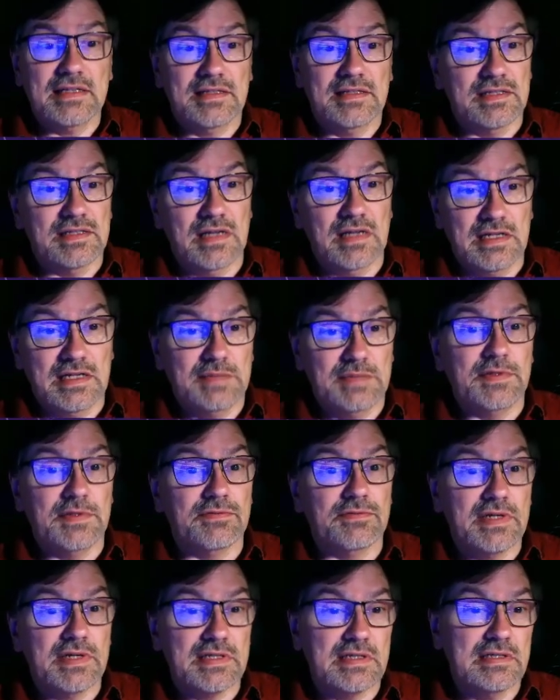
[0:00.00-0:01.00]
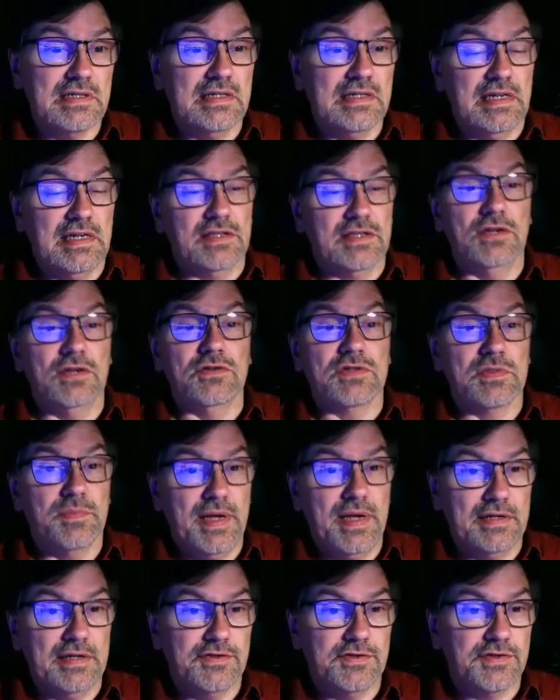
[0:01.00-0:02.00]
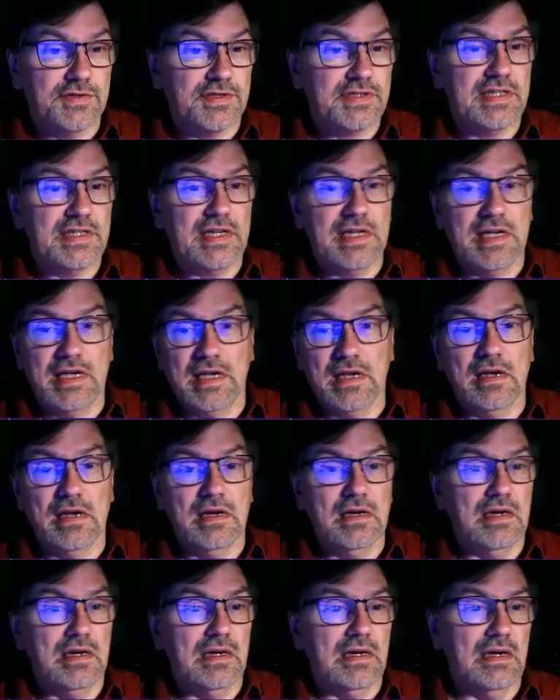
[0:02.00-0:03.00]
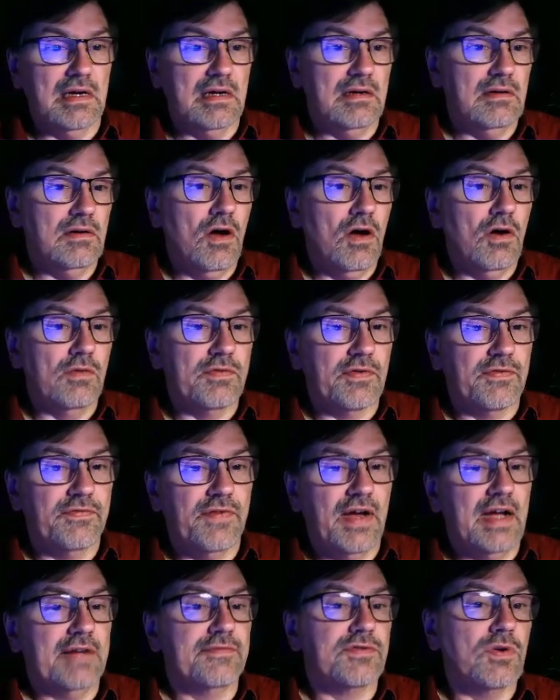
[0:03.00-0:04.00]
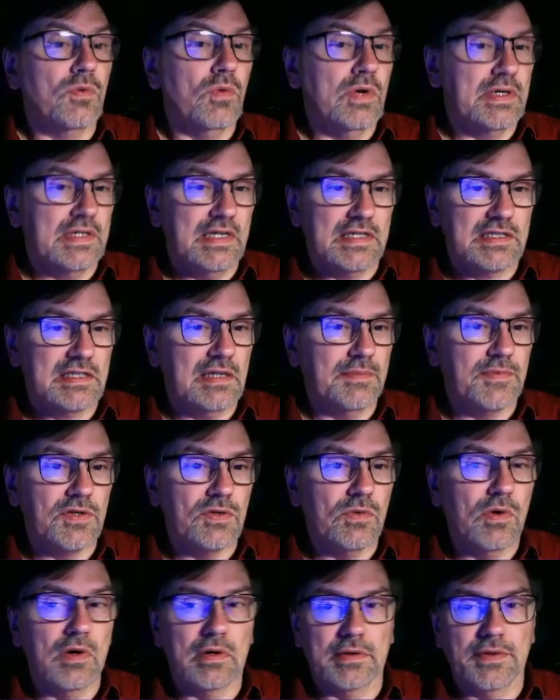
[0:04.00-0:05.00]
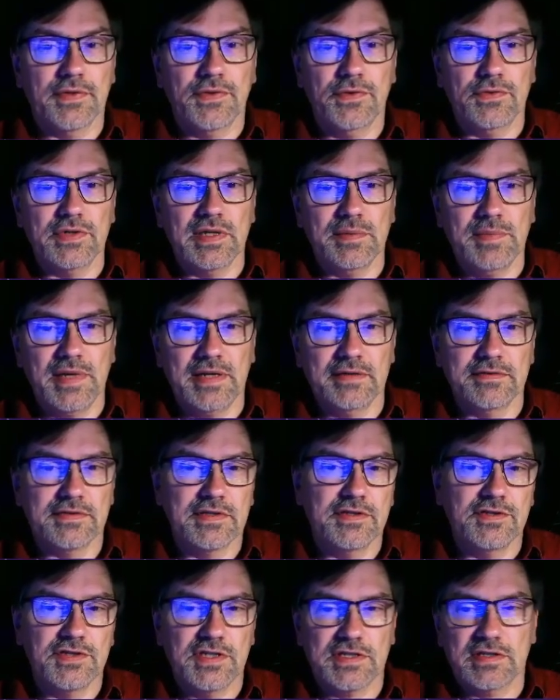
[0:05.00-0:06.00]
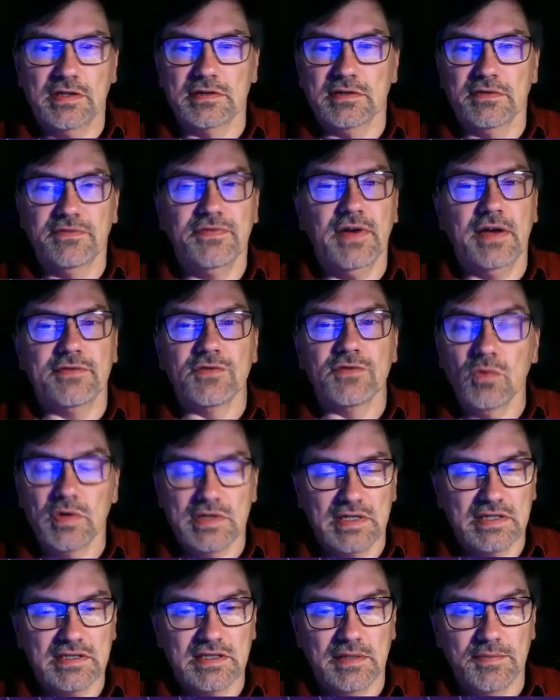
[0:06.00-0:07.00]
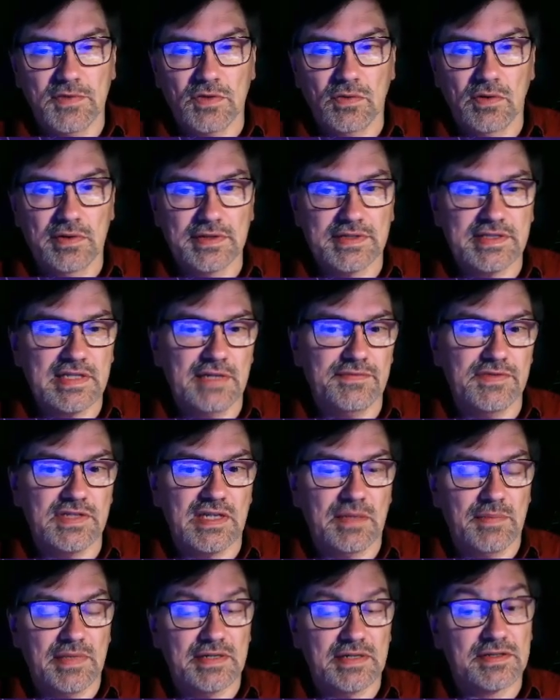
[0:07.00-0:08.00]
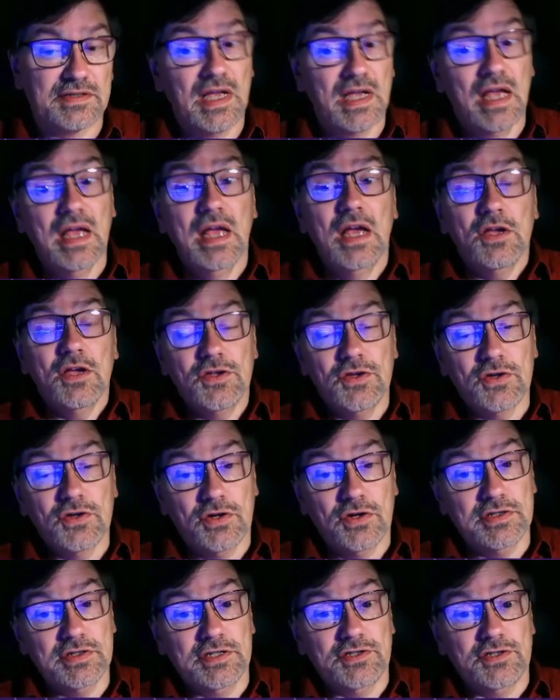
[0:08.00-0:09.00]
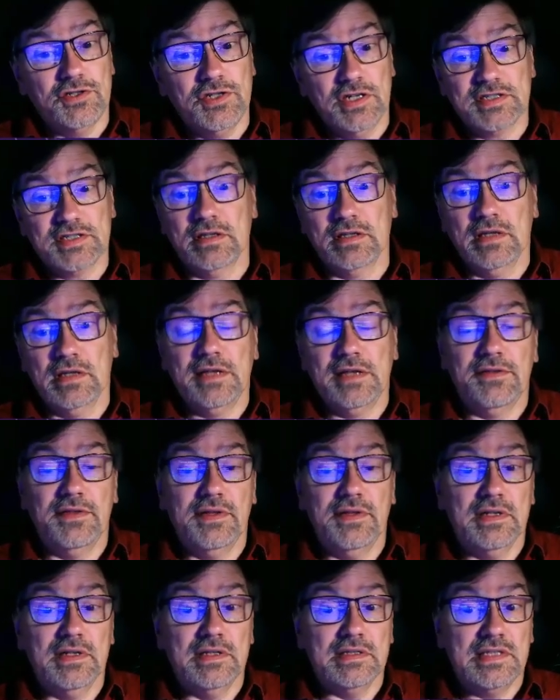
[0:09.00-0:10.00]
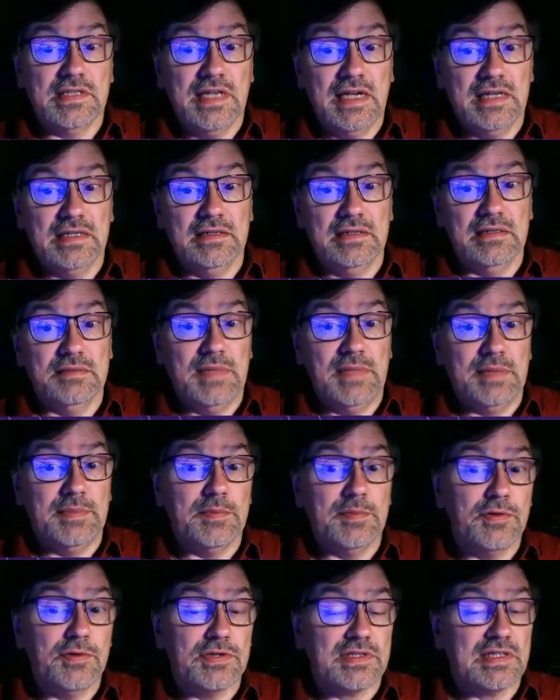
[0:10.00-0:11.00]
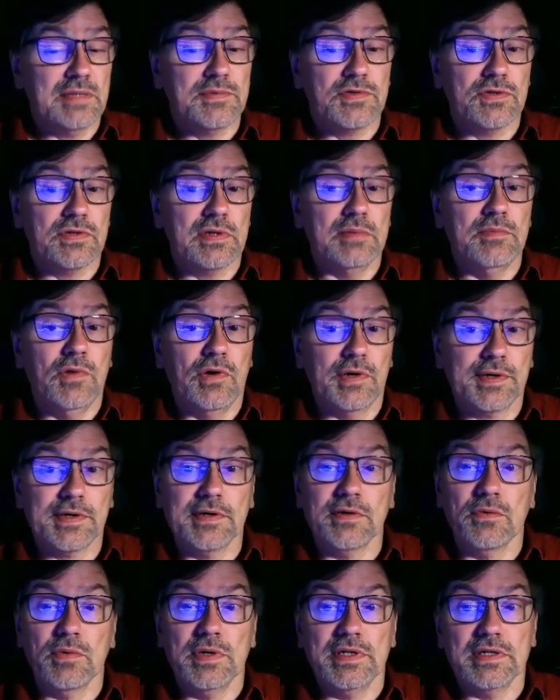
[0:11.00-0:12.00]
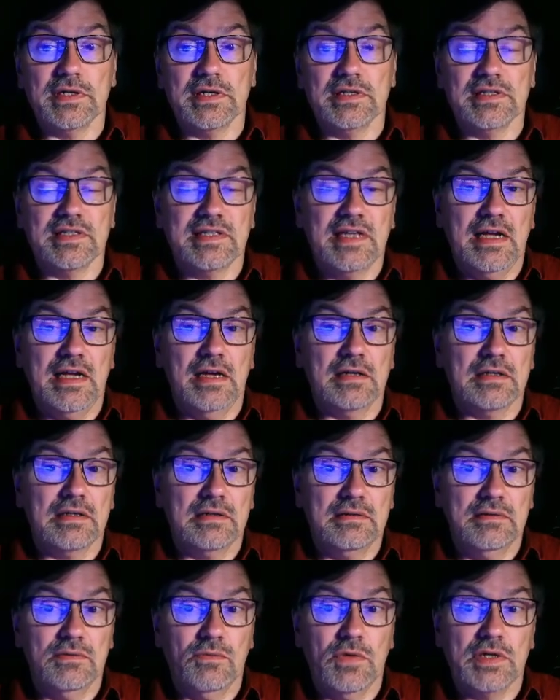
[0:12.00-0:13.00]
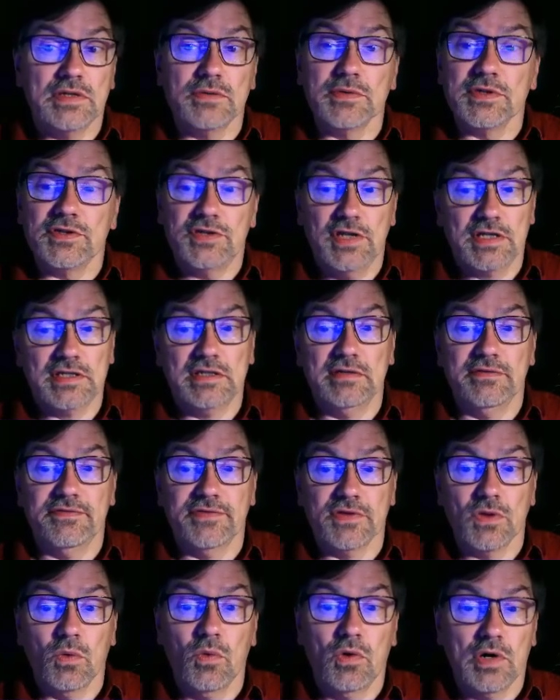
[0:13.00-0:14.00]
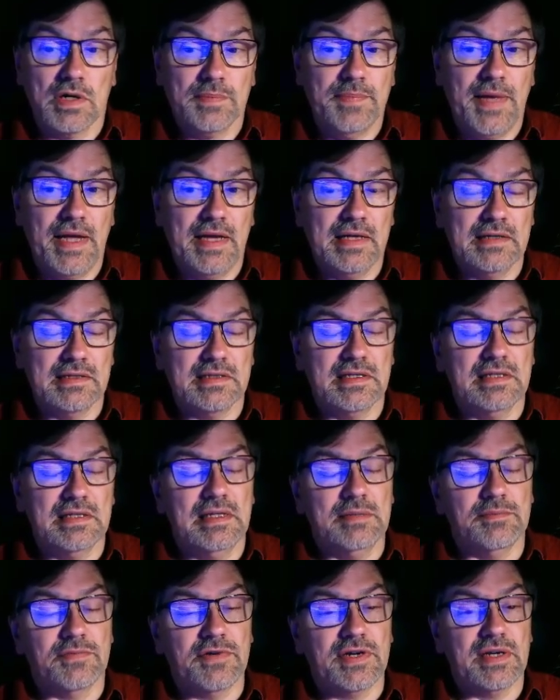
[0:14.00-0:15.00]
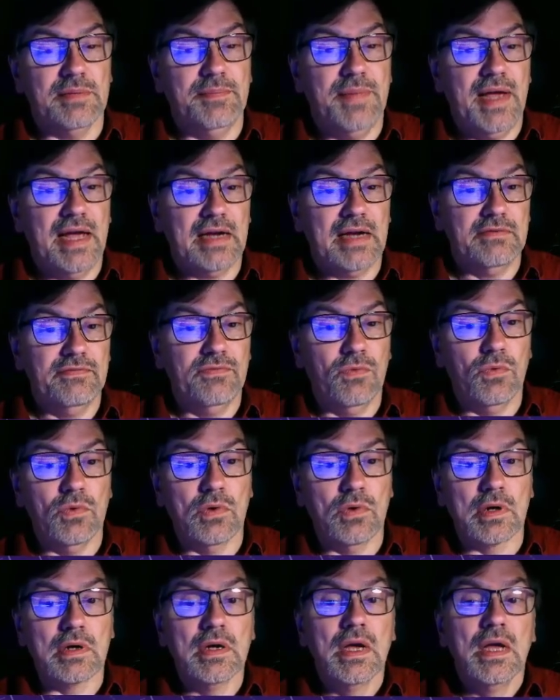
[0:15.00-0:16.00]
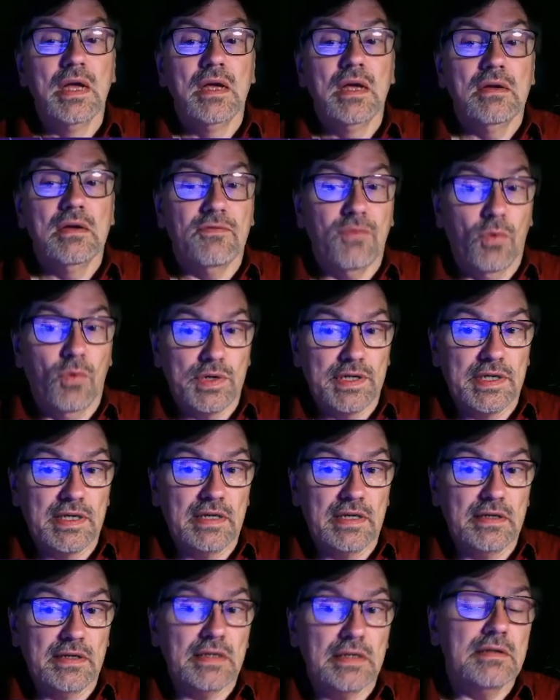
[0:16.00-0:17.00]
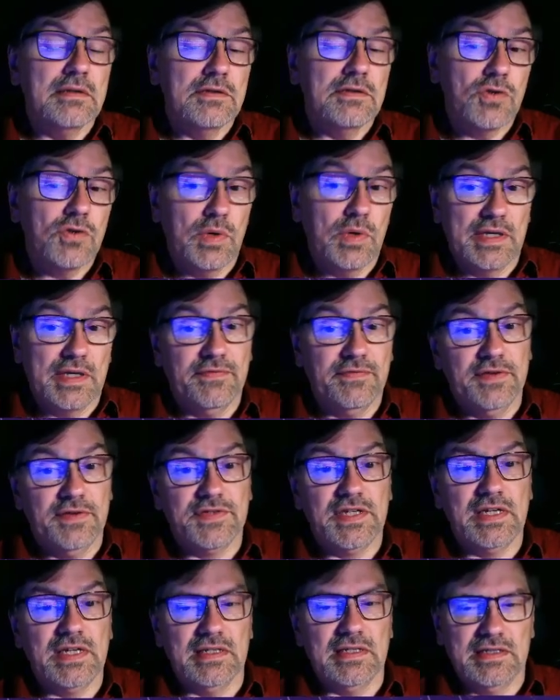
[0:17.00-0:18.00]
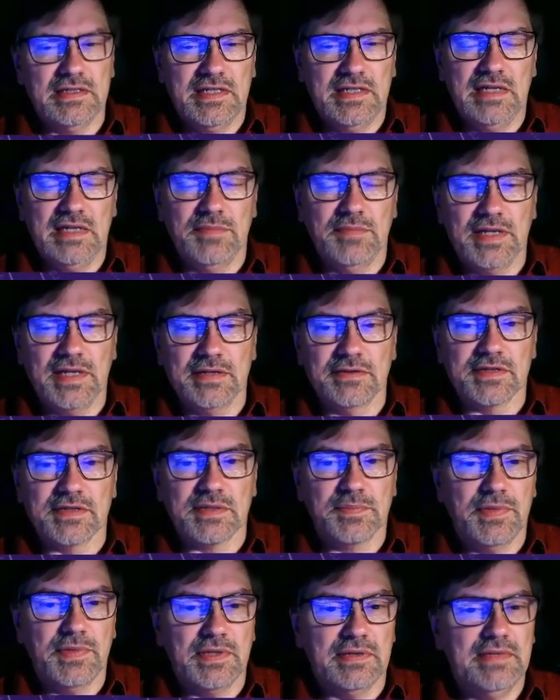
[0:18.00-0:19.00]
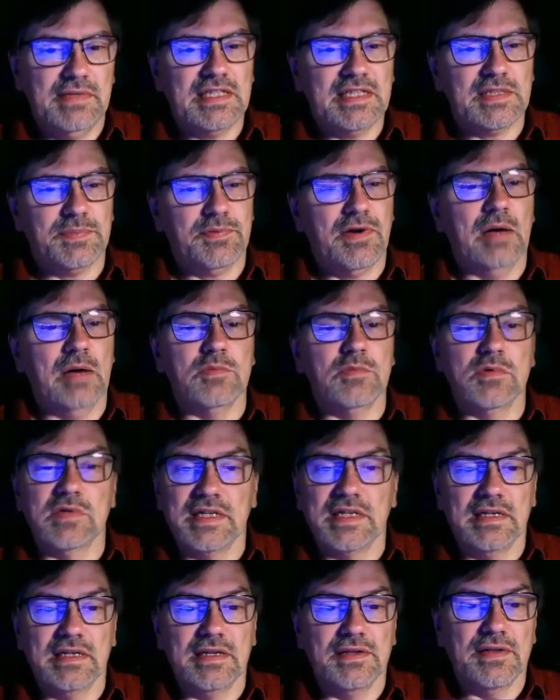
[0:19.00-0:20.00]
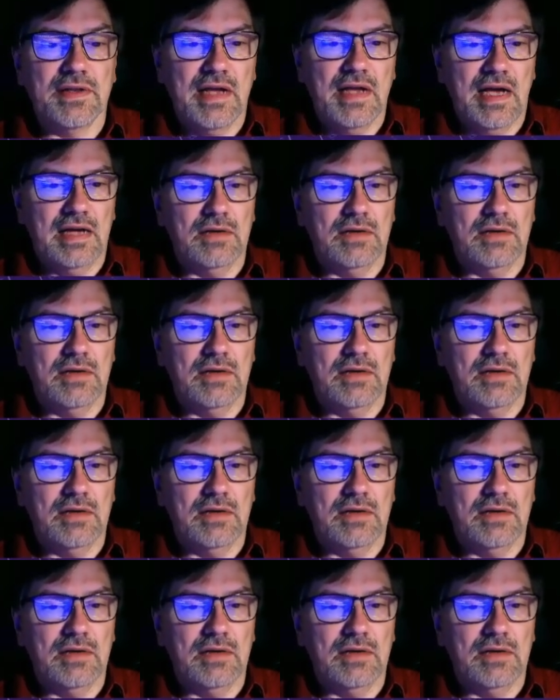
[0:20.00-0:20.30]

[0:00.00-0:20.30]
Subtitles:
designed to be resonant at those bands, you're seeing over 5 to 1 SWR in 30 meters and just under 5 to 1 SWR in 17 meters. You could adjust the length of the antenna and maybe put some sort of marker where you can say where to adjust it for the walk bands and then bring it back for 40, 20, 15, and 10 meters. But that's probably not